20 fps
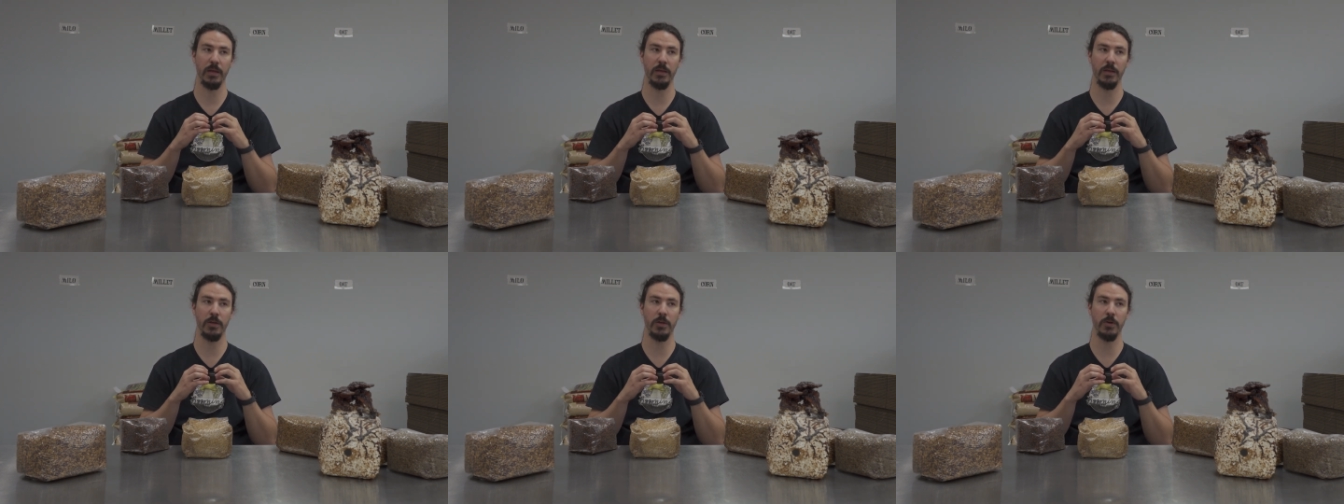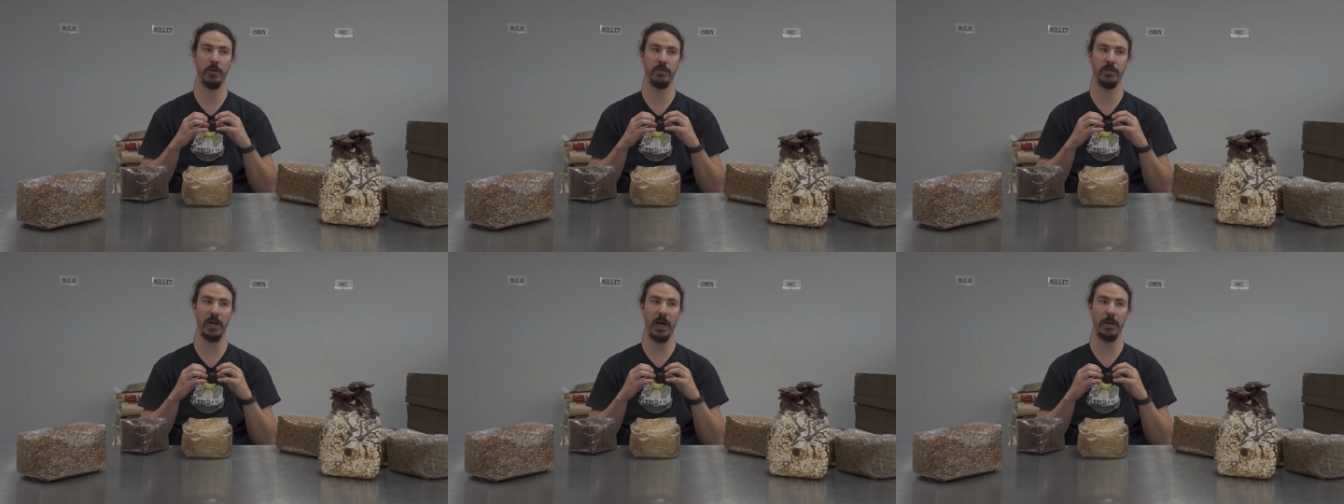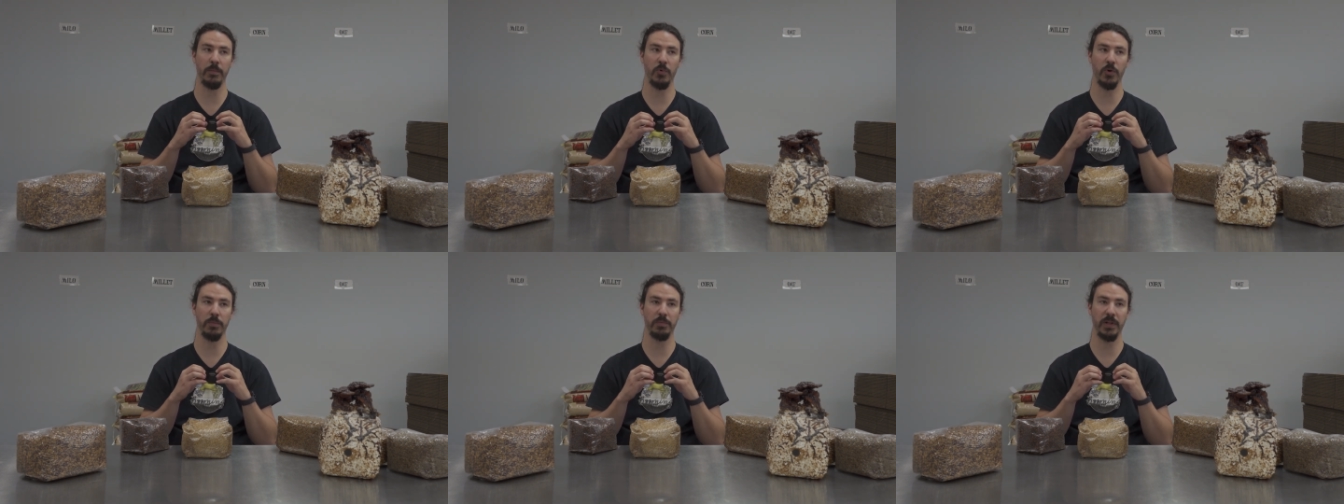you've
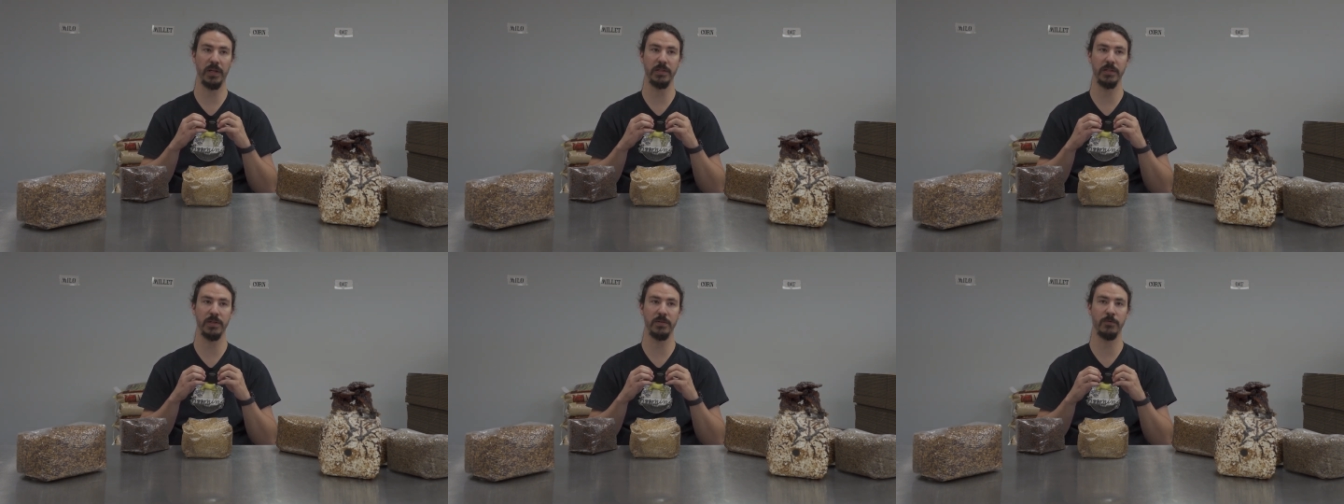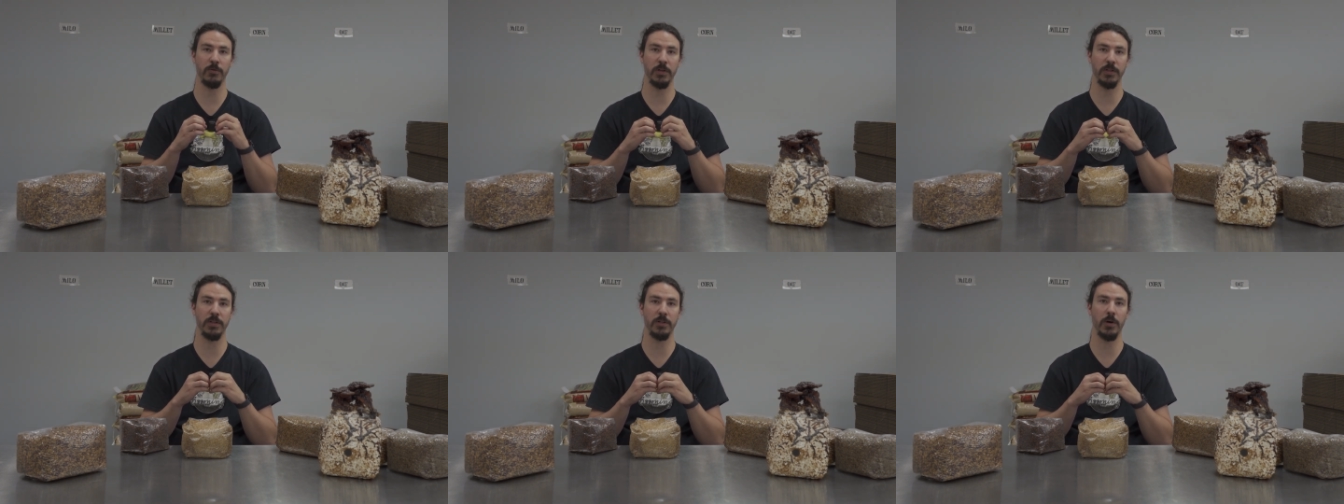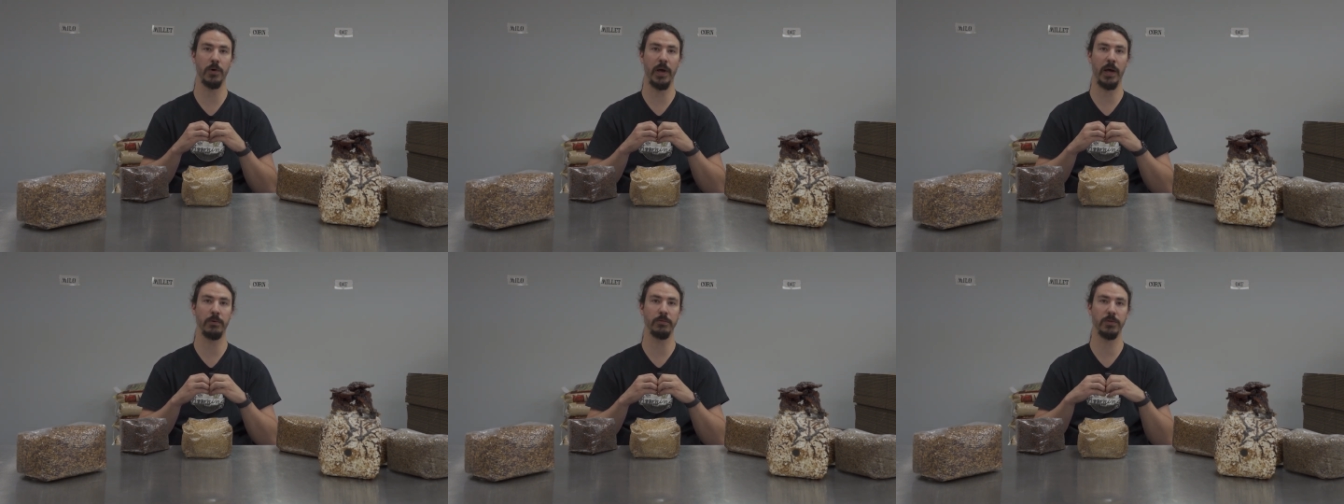got more places for it to
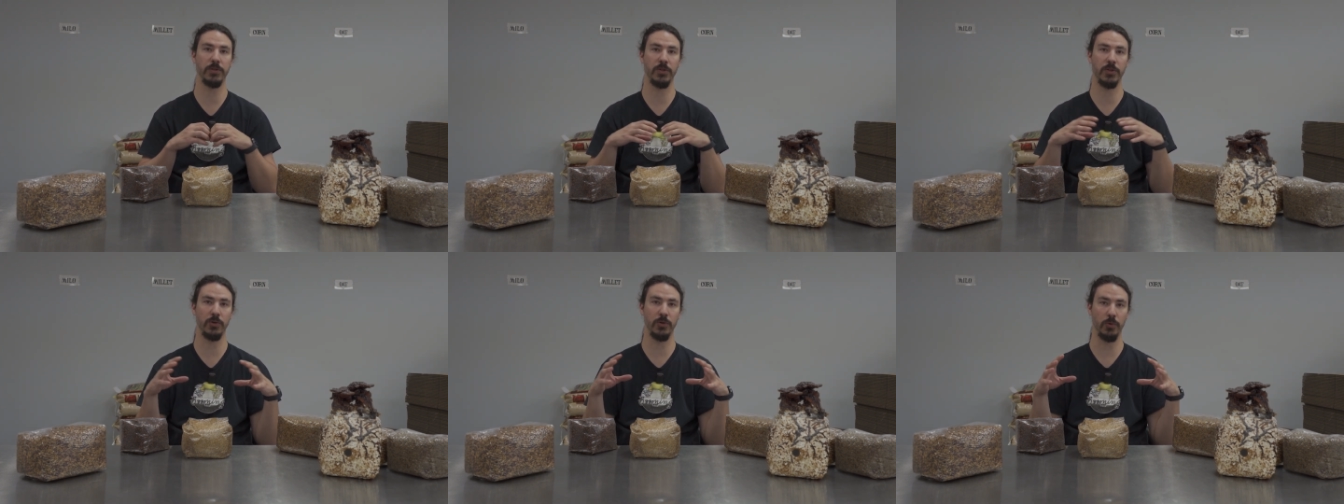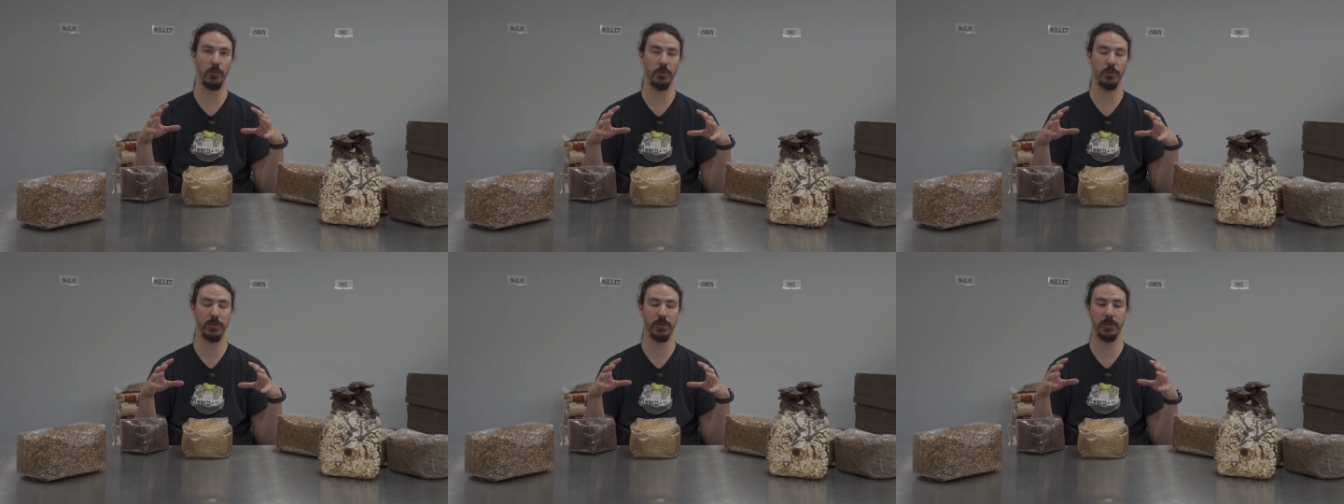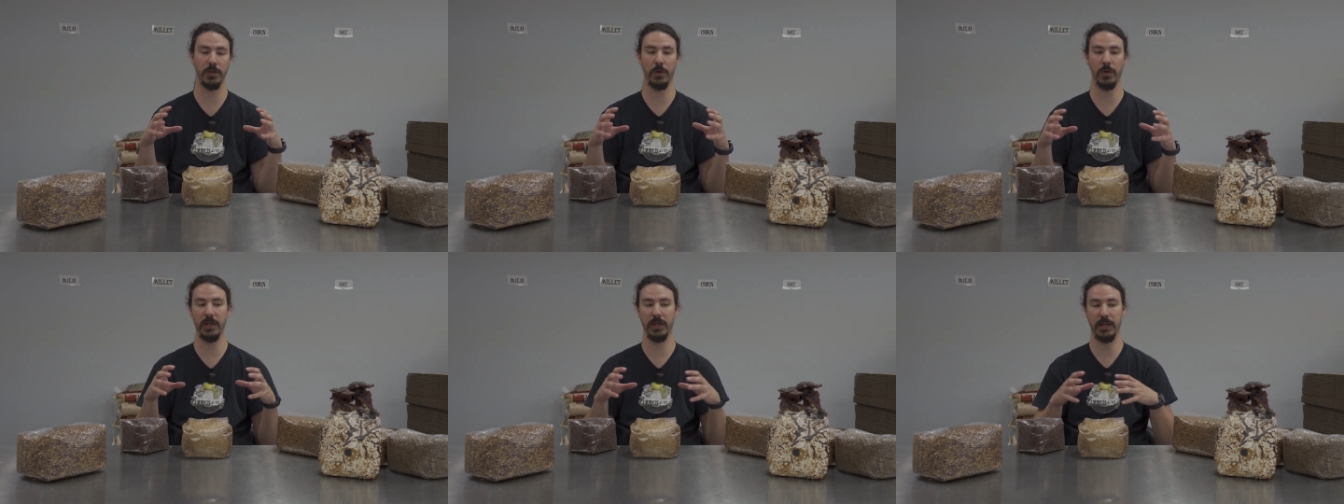go out to.
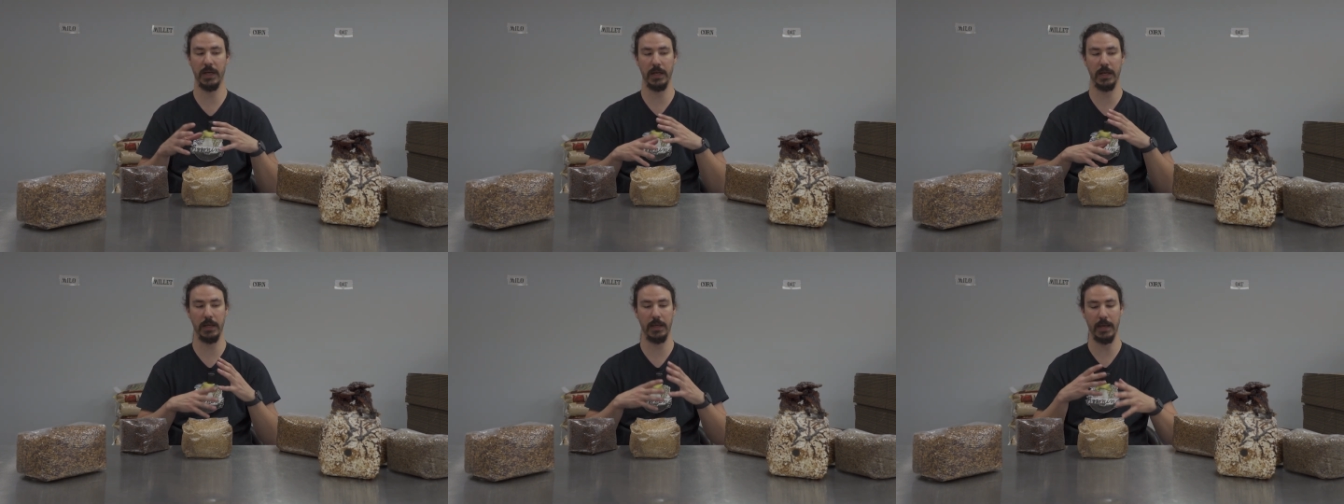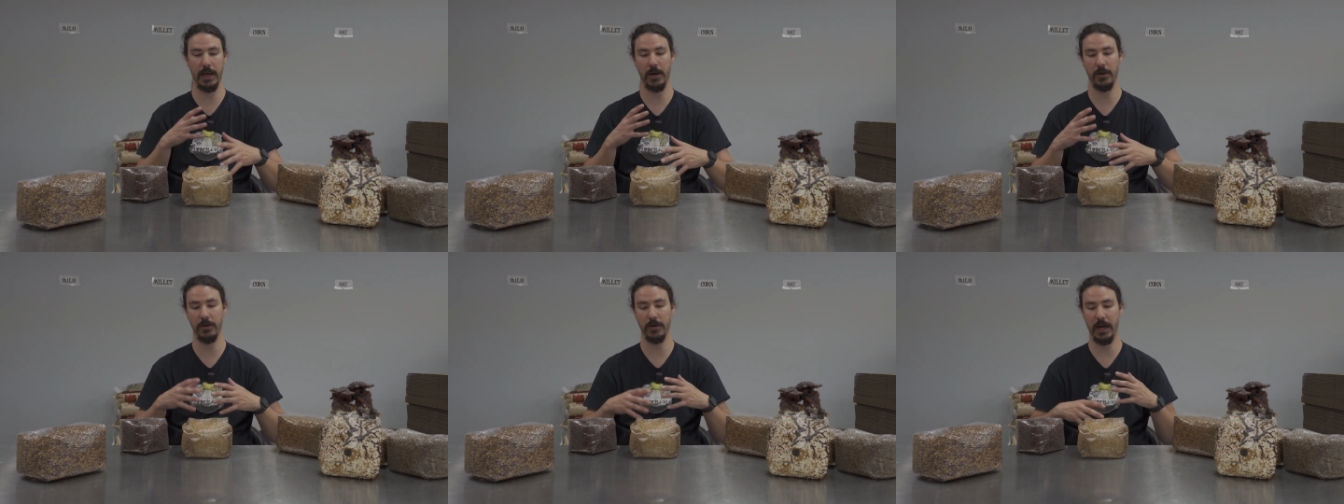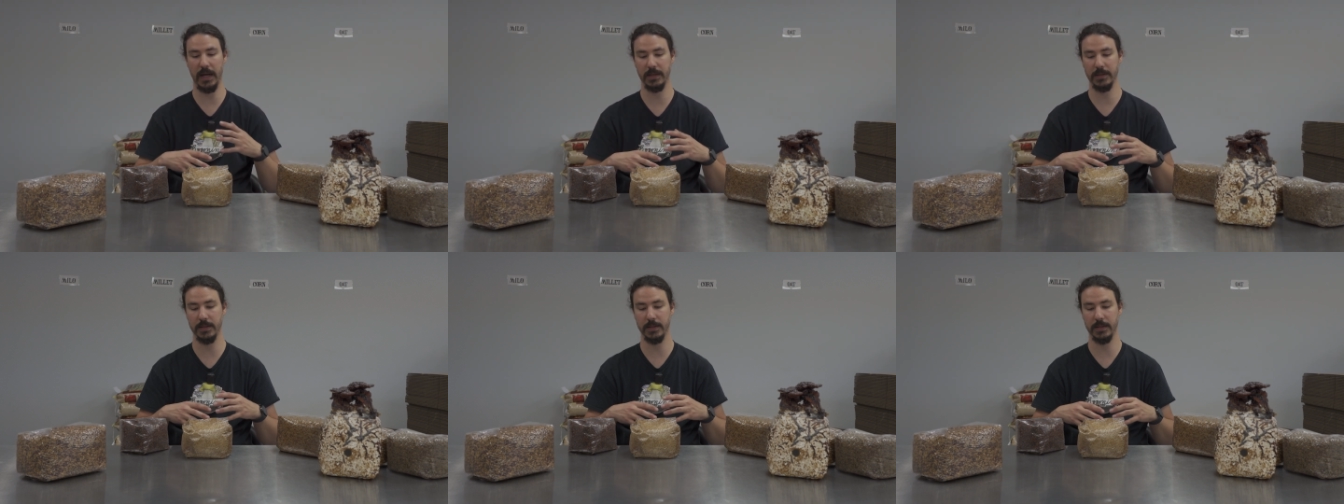So it kind of
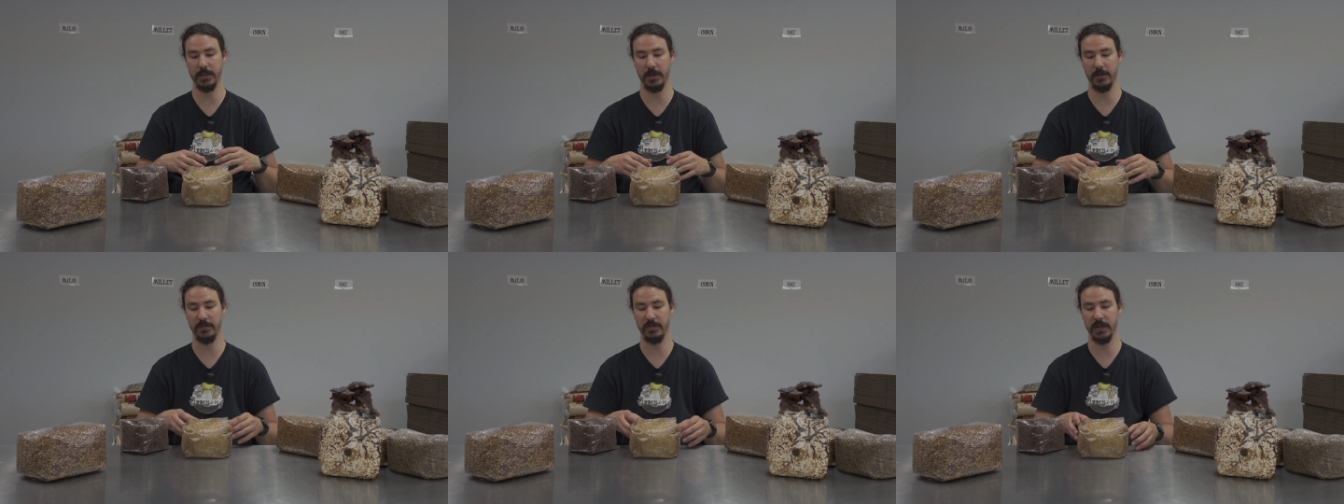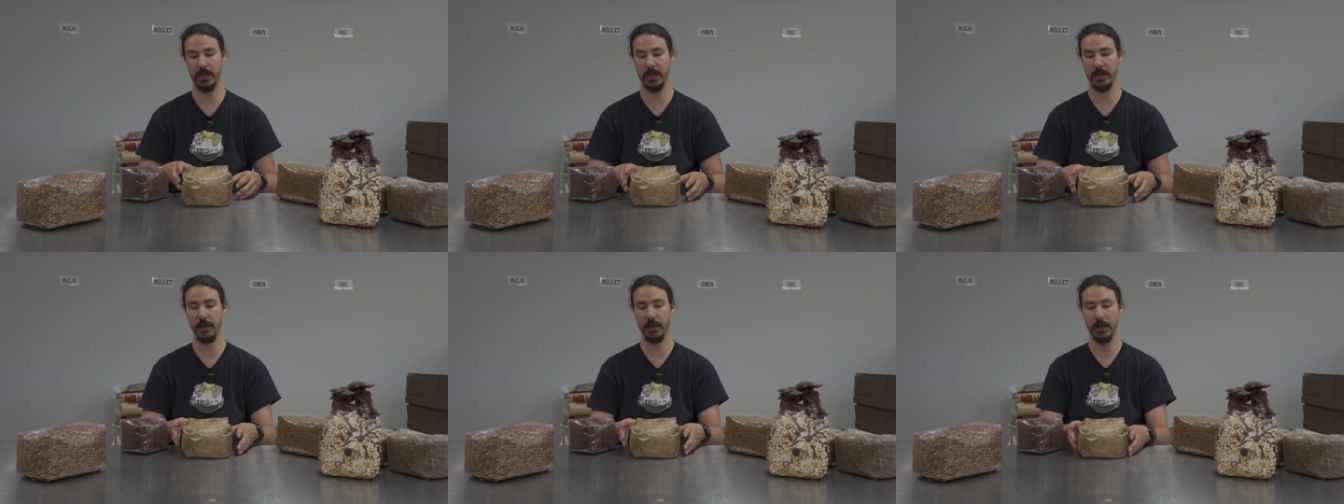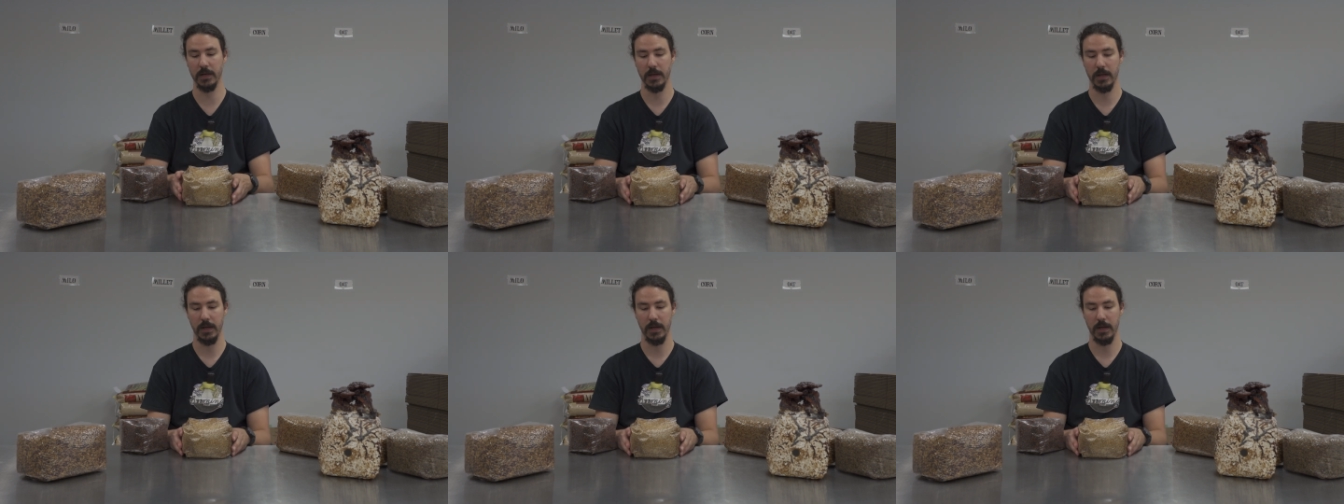counteracts itself there.